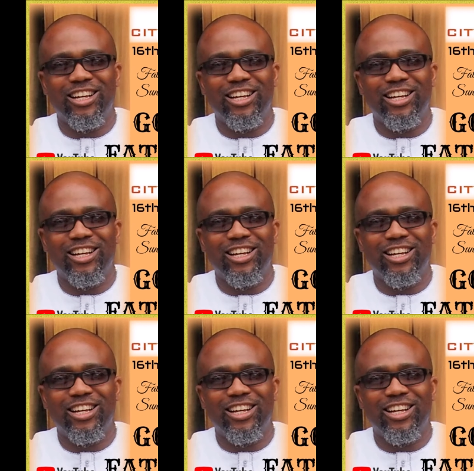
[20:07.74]

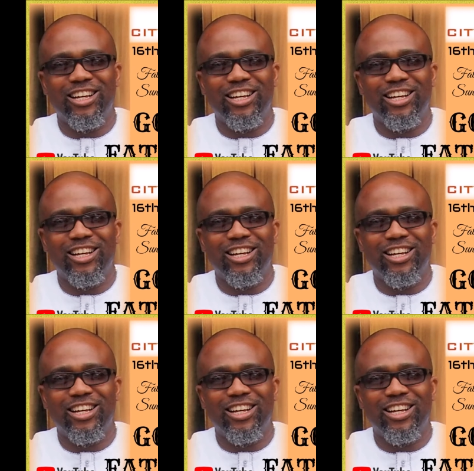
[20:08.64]
No one is speaking in this clip.